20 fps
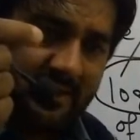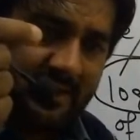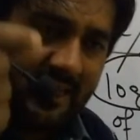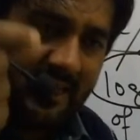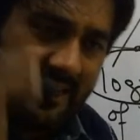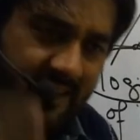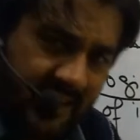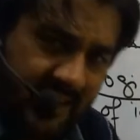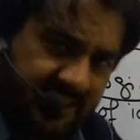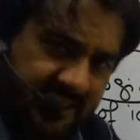
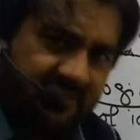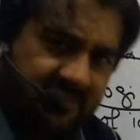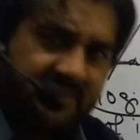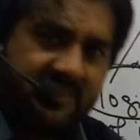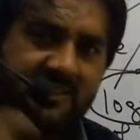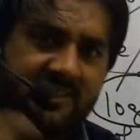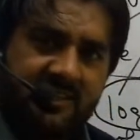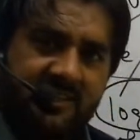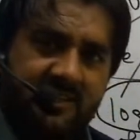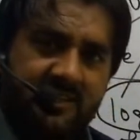
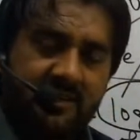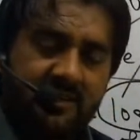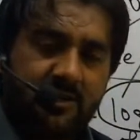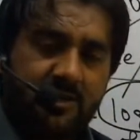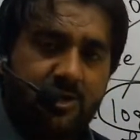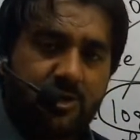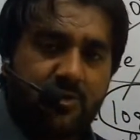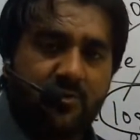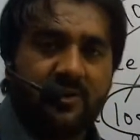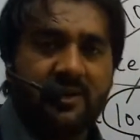creativity
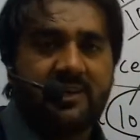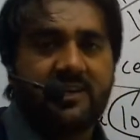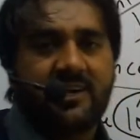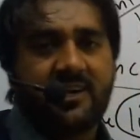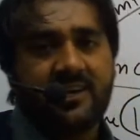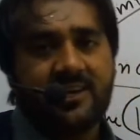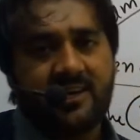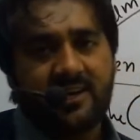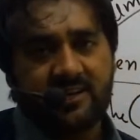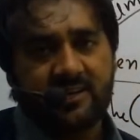you will
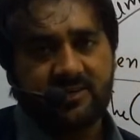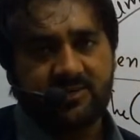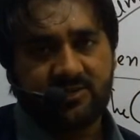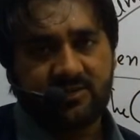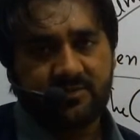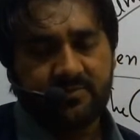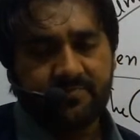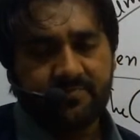create,